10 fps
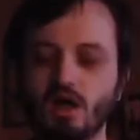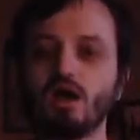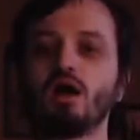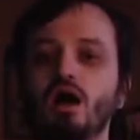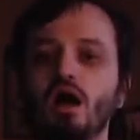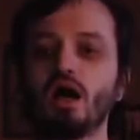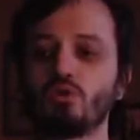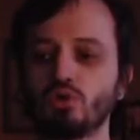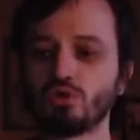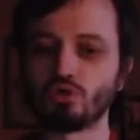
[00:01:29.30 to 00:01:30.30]

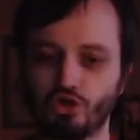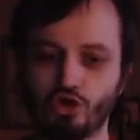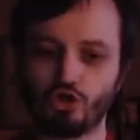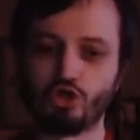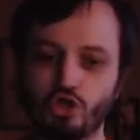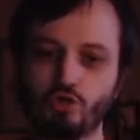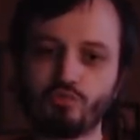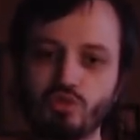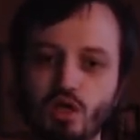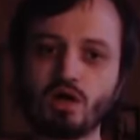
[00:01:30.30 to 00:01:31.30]
I will
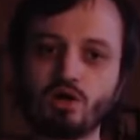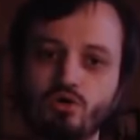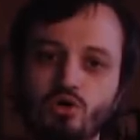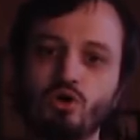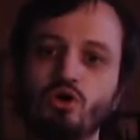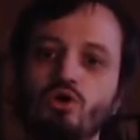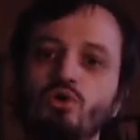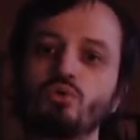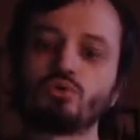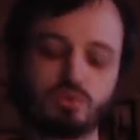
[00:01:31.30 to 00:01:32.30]
keep the
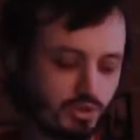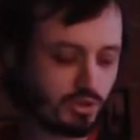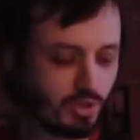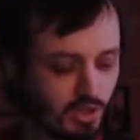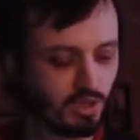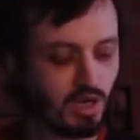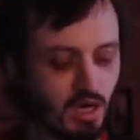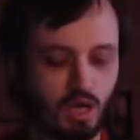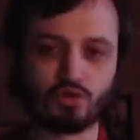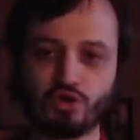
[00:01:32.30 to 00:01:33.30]
road.
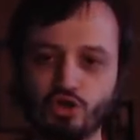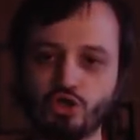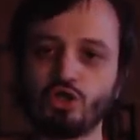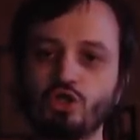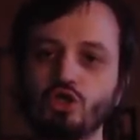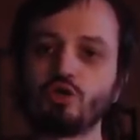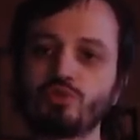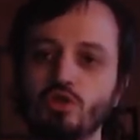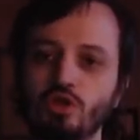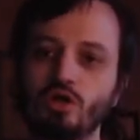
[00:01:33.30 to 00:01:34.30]
I'll keep
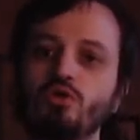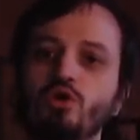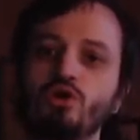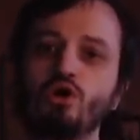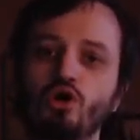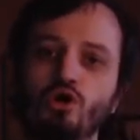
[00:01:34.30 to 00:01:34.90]
the road.